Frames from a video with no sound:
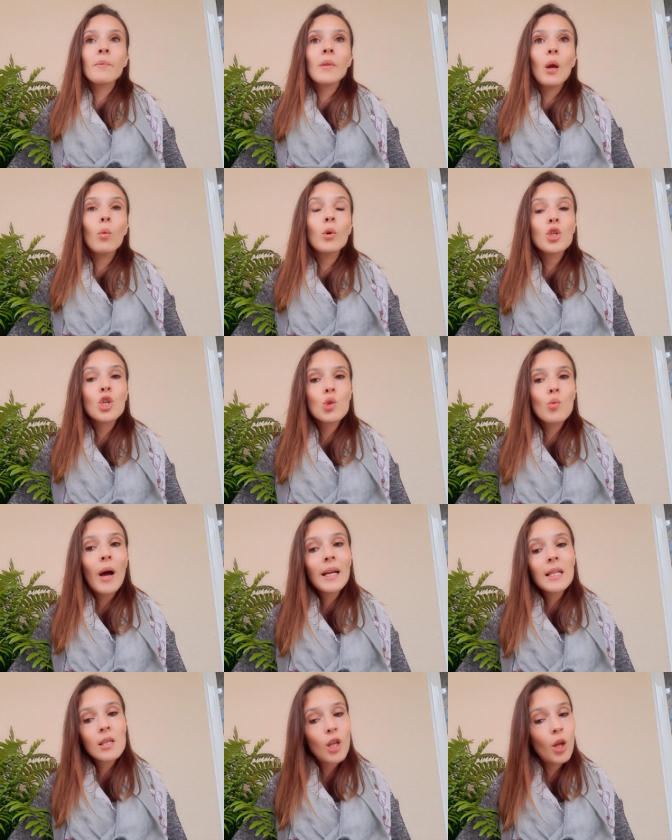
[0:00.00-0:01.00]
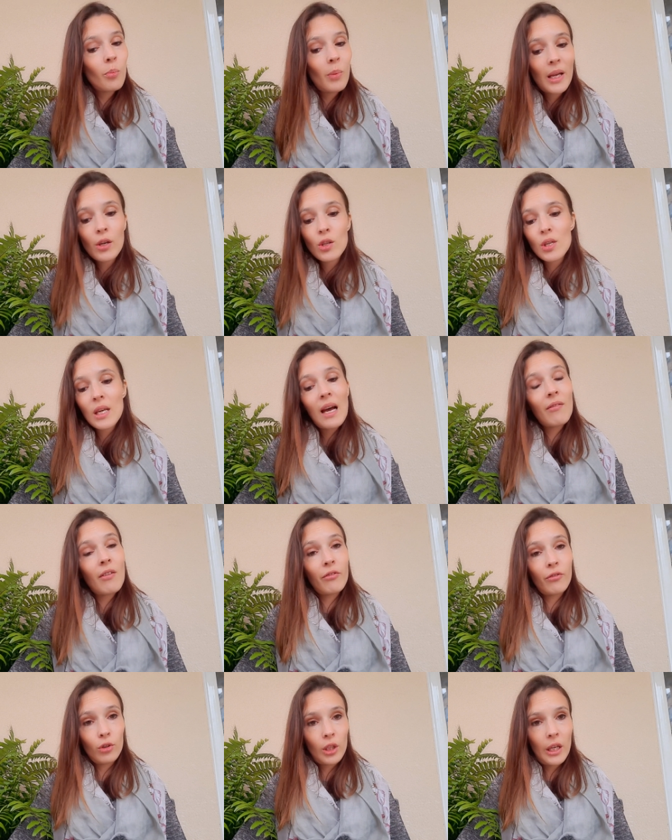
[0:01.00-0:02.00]
Which is why it's a lot better to have a
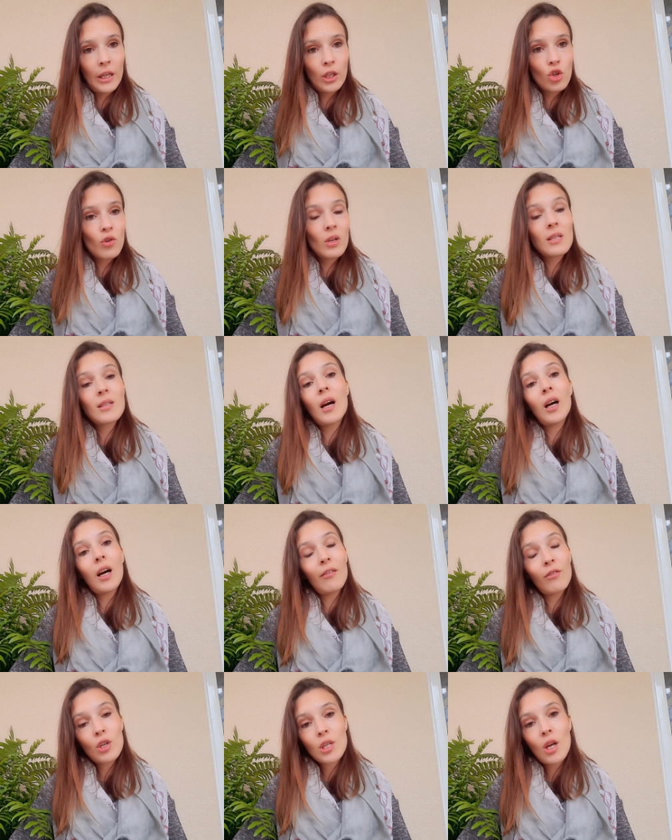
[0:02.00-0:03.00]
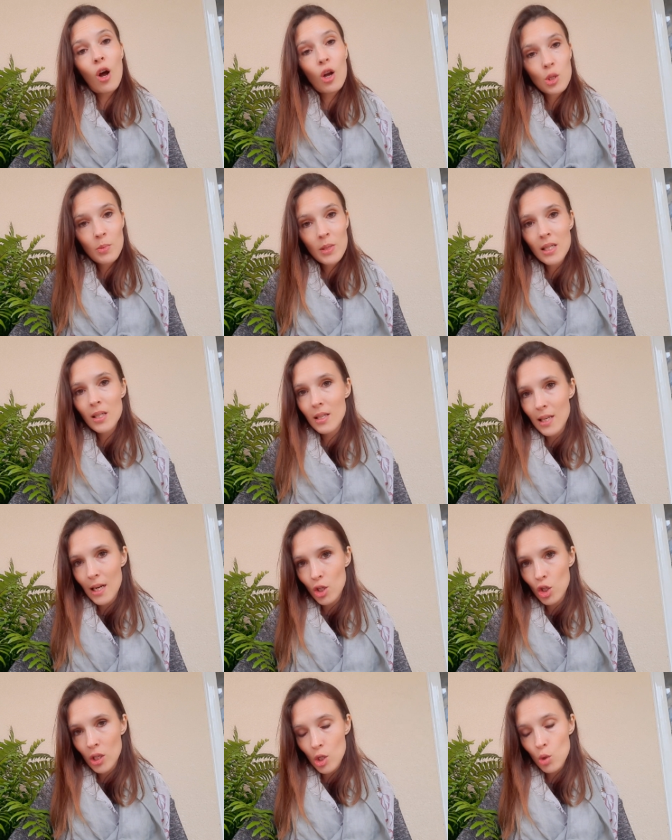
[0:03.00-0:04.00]
full insurance that covers
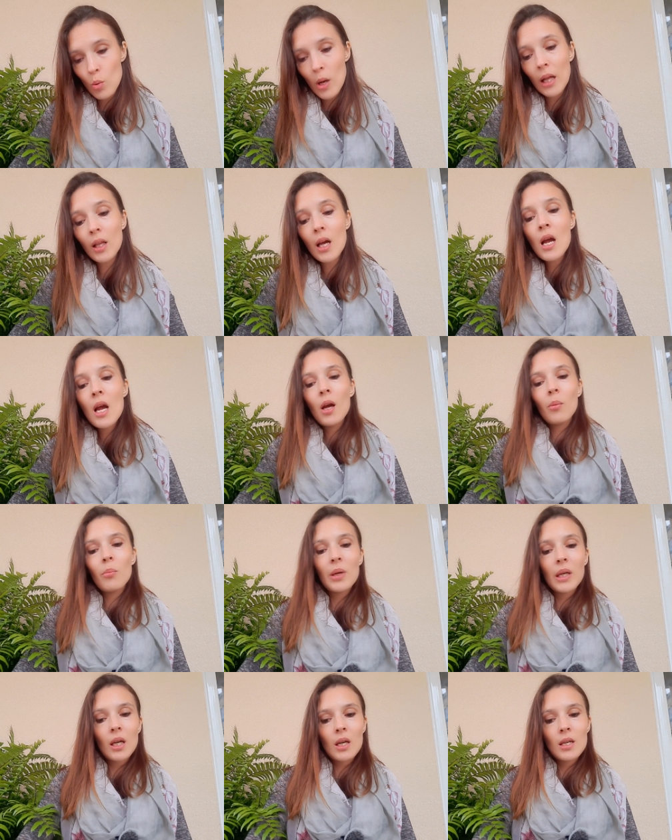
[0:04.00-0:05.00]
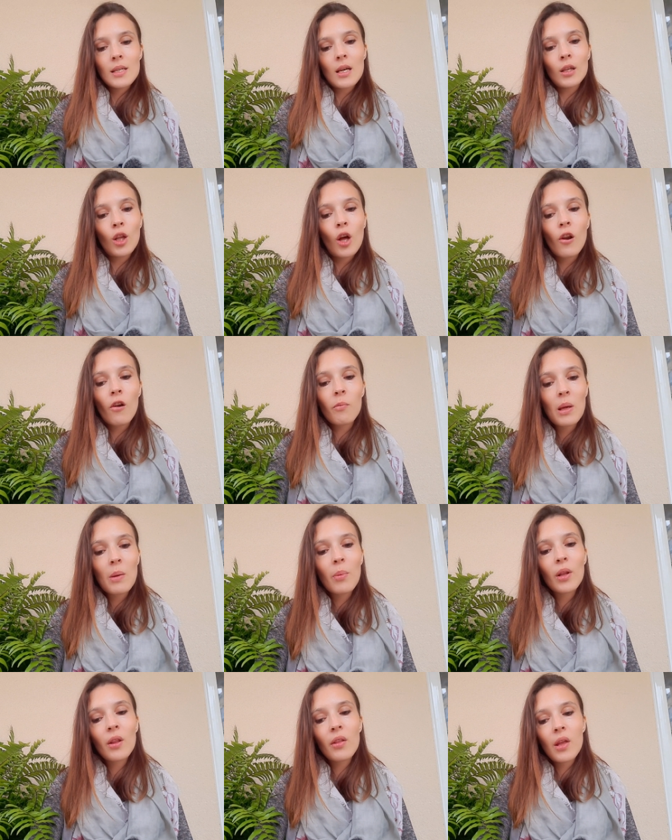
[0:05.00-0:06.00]
hospitalization as well, because a lot of
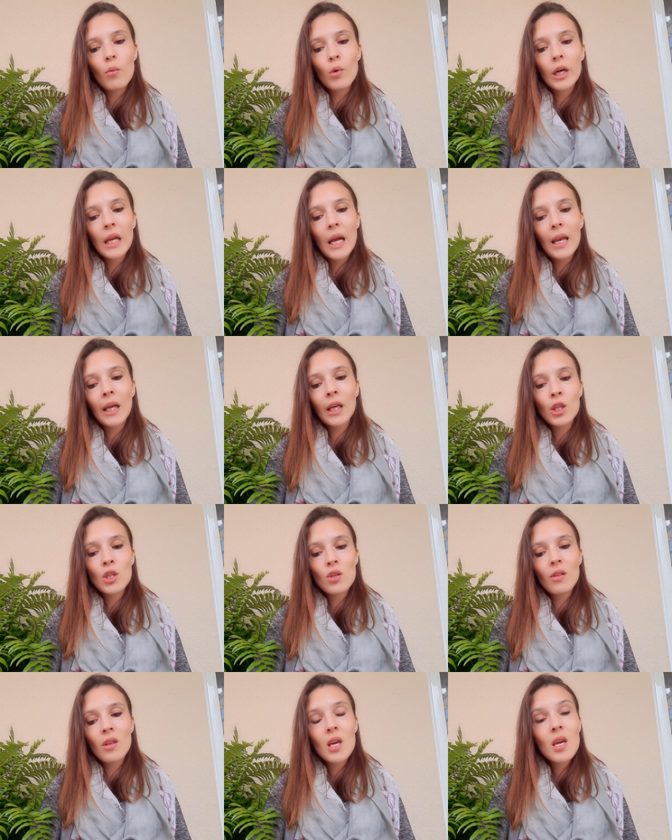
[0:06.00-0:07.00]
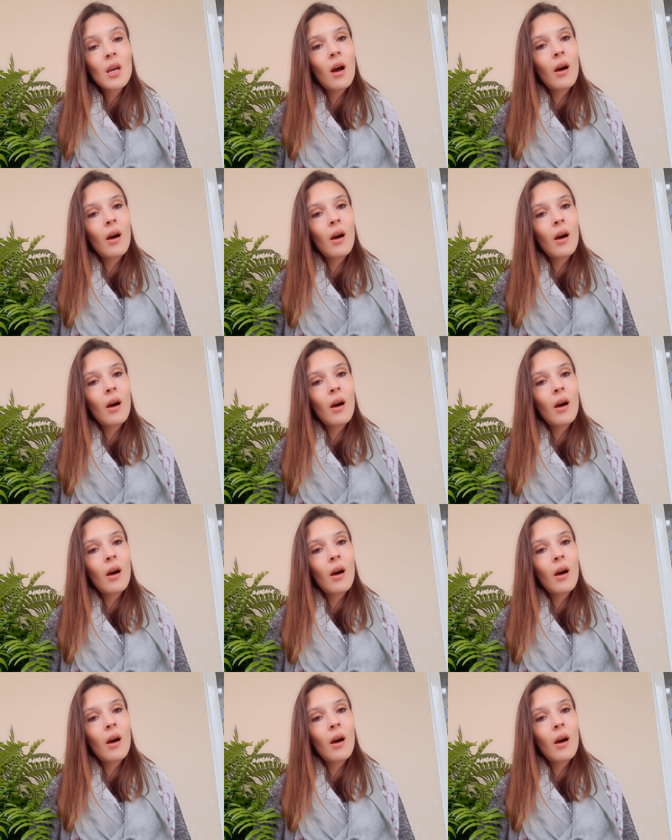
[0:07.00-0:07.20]
people, they were getting into the